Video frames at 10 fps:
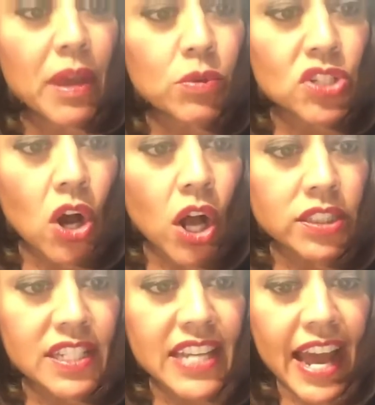that was
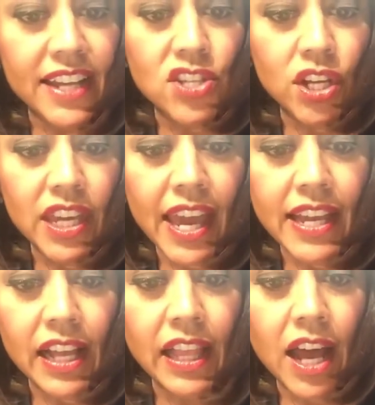called Attacks on Gay
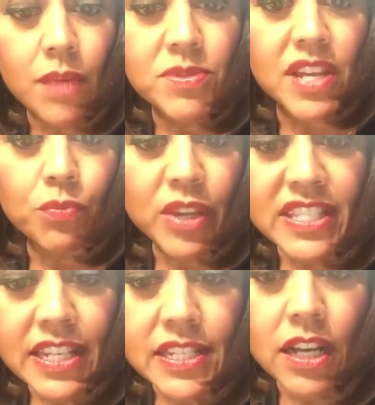Clubs, and we
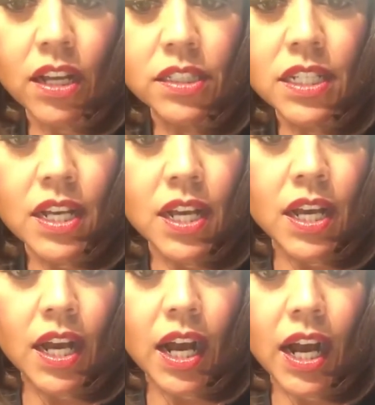detailed
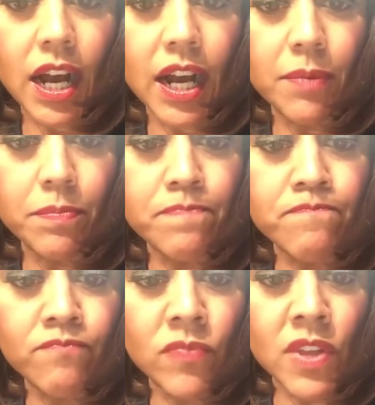um,
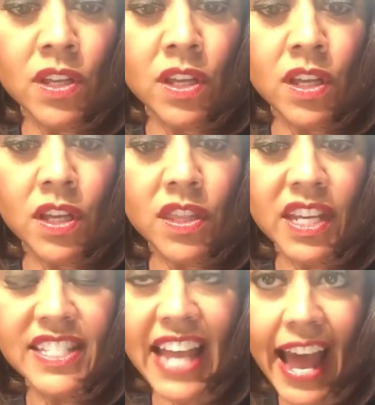
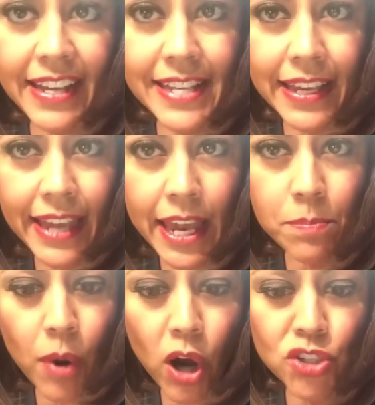the attacks at gay
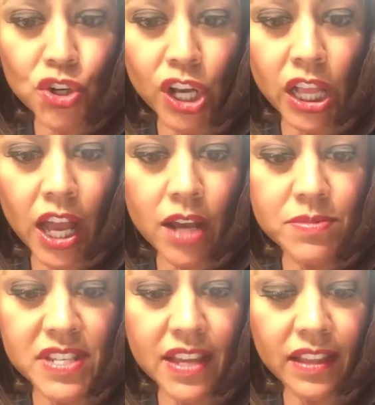bars or
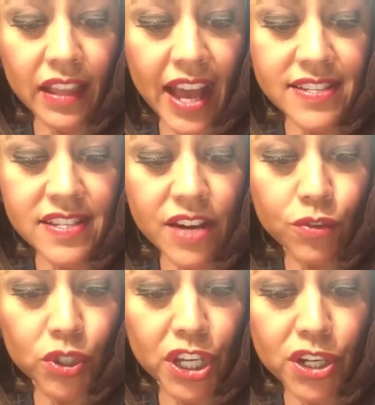clubs in the last
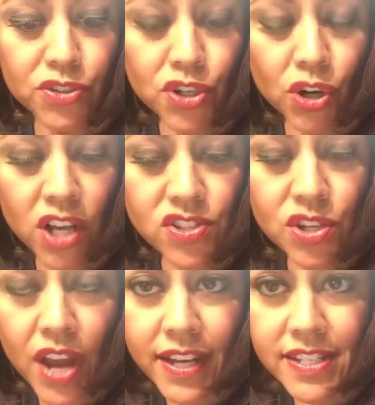several years across the
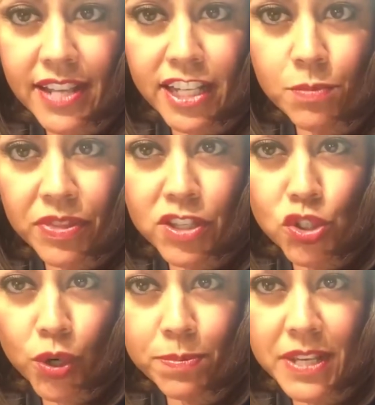United States. But this
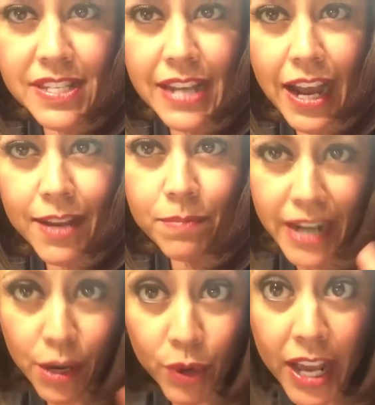script has died,
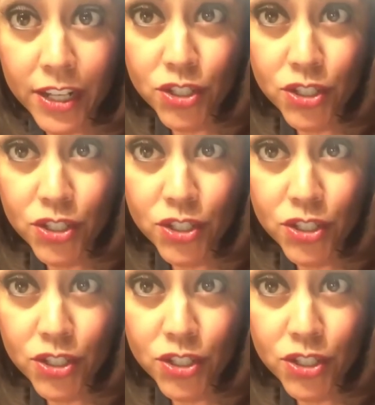but I went ahead